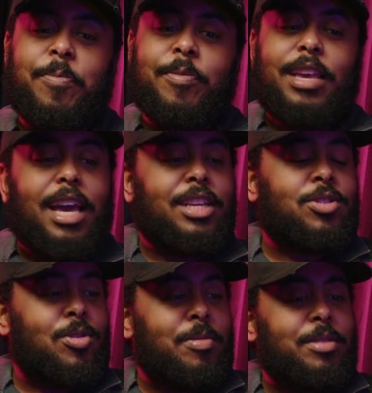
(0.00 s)
yeah, let's
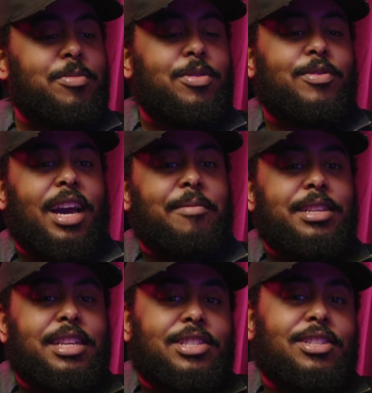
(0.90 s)
talk about the movie. I
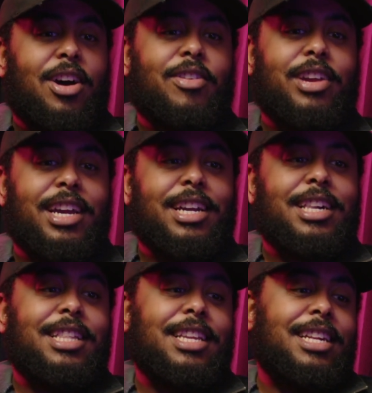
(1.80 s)
mean, it's starring
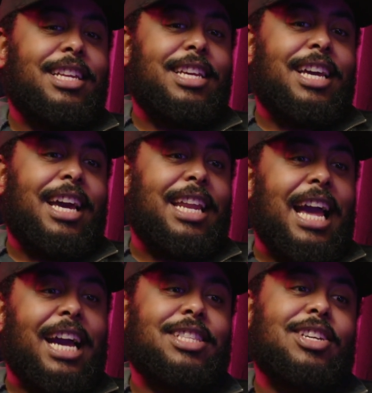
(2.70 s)
an
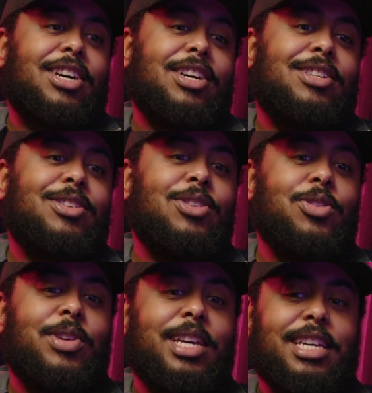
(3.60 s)
actor
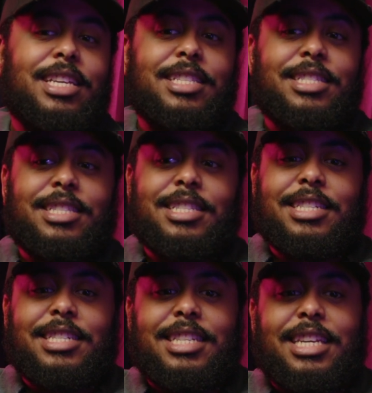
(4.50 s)
who is
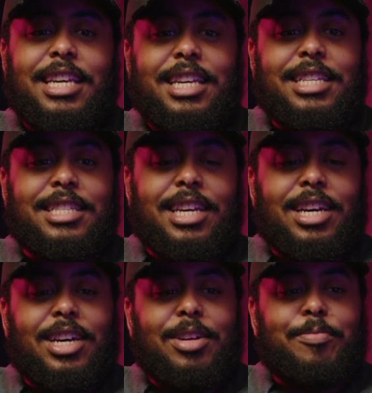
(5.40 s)
I
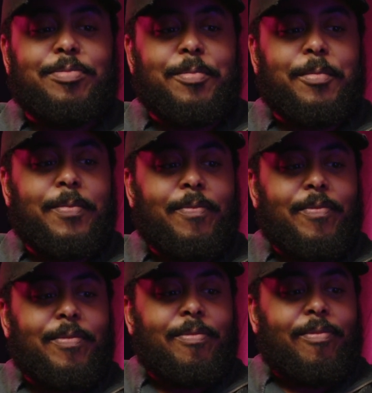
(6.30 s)
don't
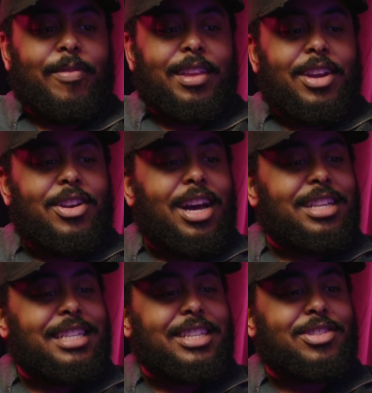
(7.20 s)
know how
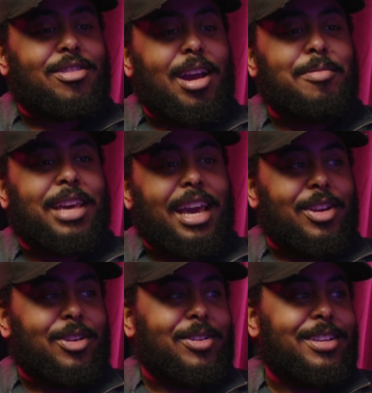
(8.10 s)
to describe
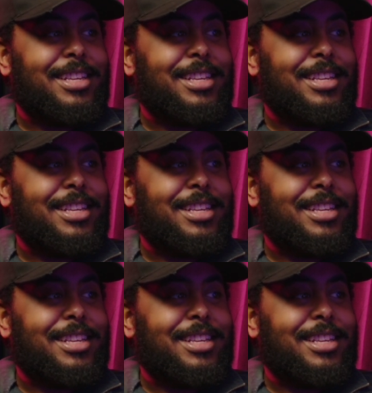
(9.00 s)
Kano.